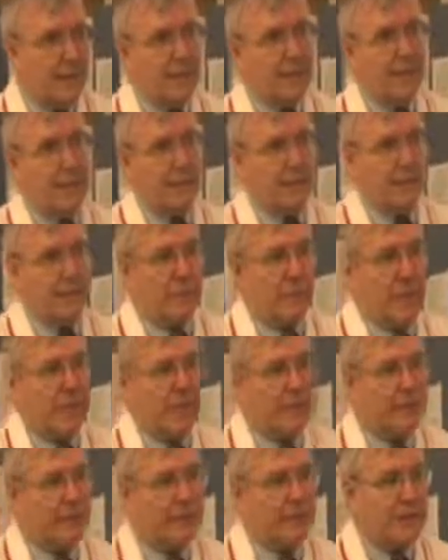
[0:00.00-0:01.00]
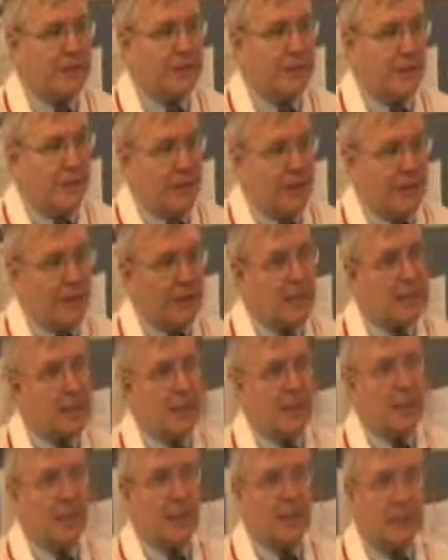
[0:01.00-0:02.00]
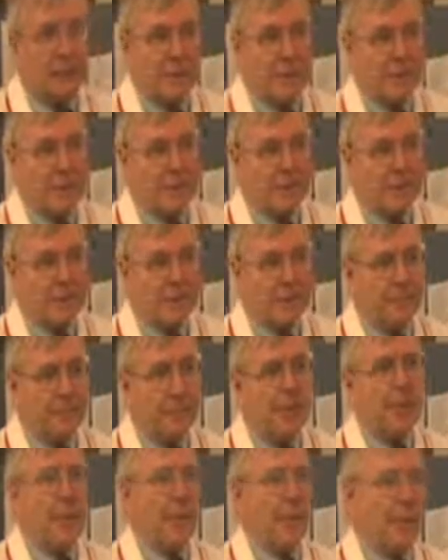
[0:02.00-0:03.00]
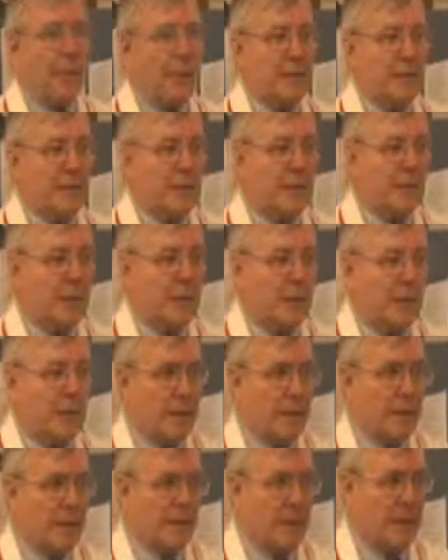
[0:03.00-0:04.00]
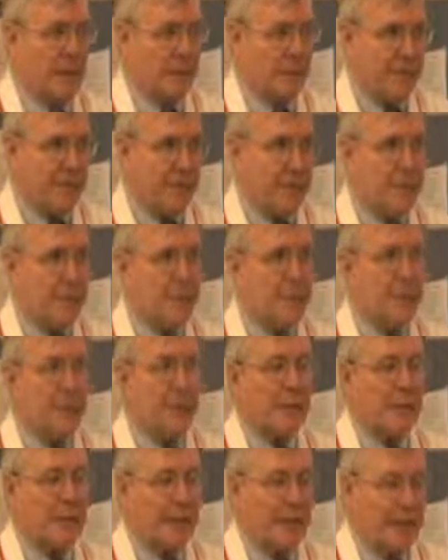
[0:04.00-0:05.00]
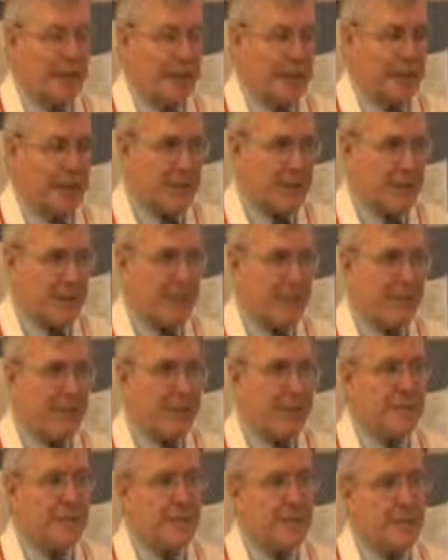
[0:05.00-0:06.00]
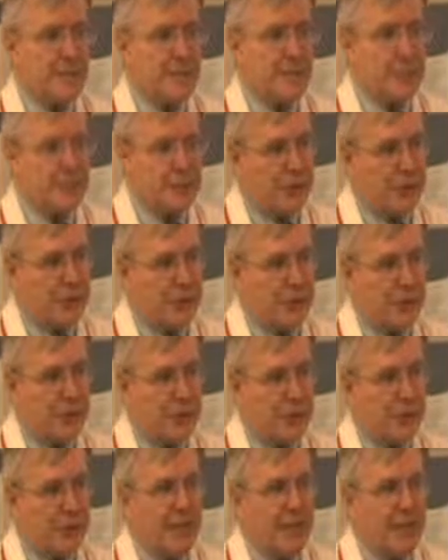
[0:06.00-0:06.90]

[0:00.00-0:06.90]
So if the child likes, say, bubble gum, we can see if bubble gum flavoring goes with the medication that the physician ordered.